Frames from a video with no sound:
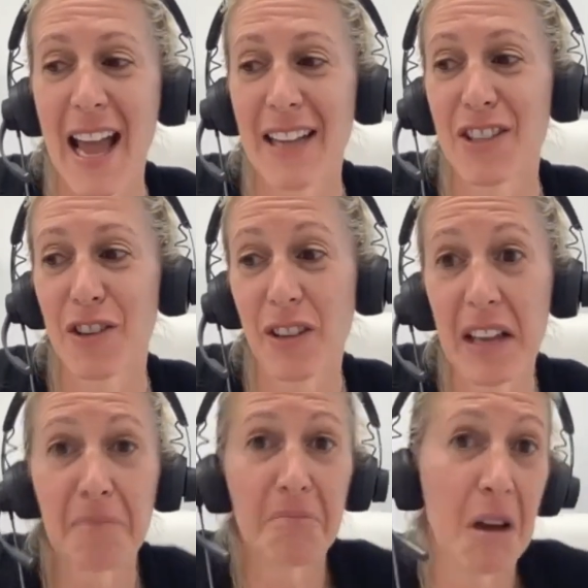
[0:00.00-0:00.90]
and so you're
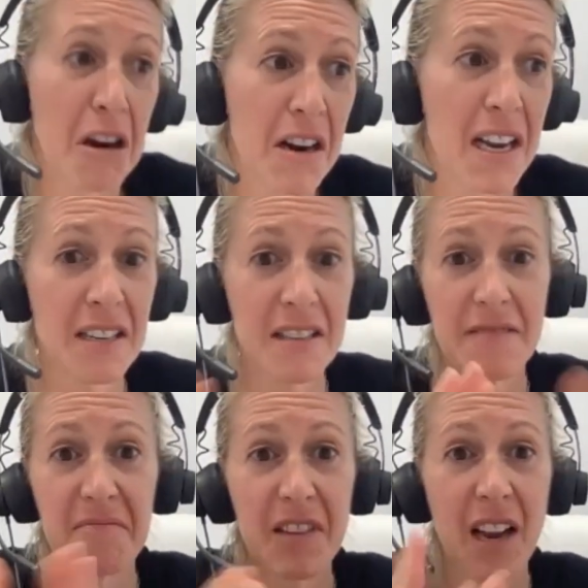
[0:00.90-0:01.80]
like all right
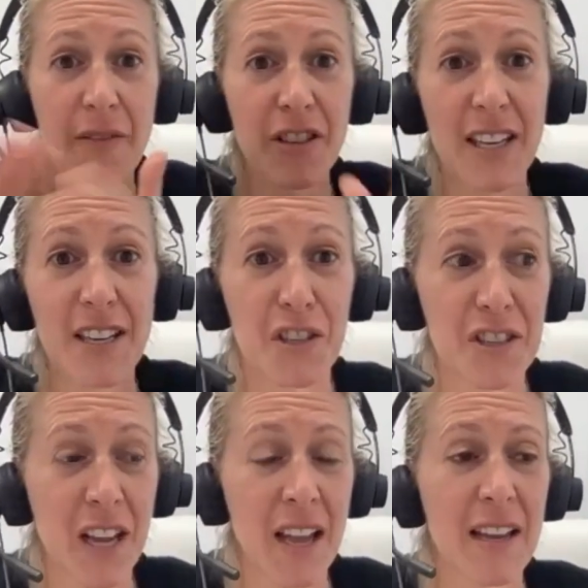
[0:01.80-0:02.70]
conversation
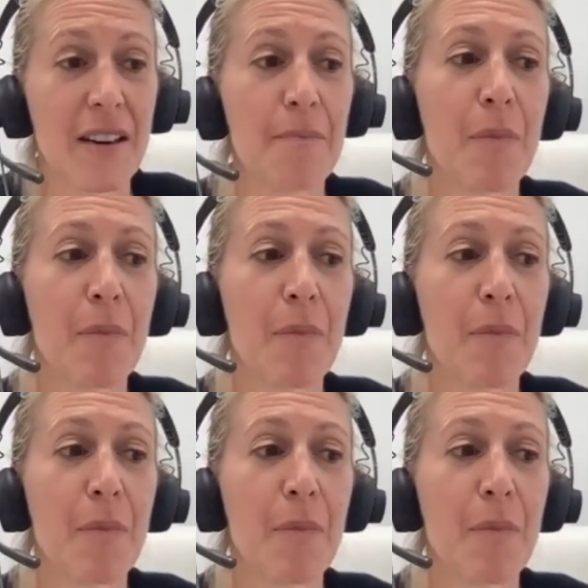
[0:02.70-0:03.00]
done